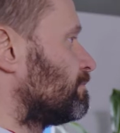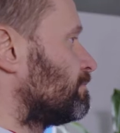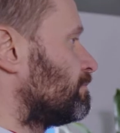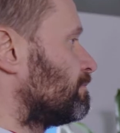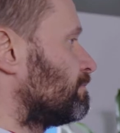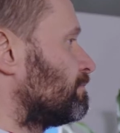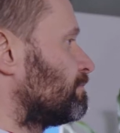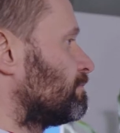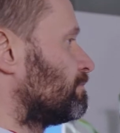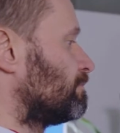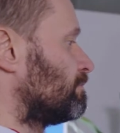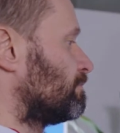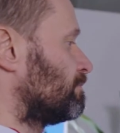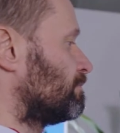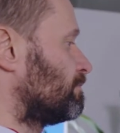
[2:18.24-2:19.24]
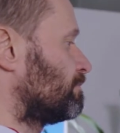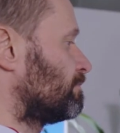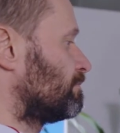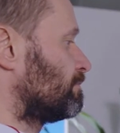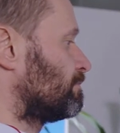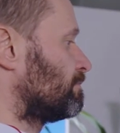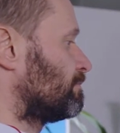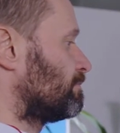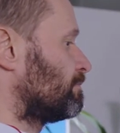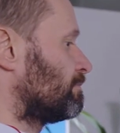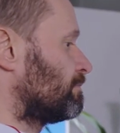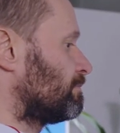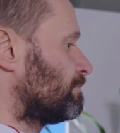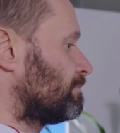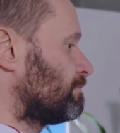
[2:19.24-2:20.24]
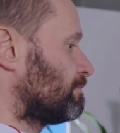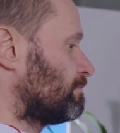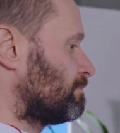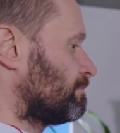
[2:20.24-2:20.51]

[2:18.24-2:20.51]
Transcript: (no one is talking)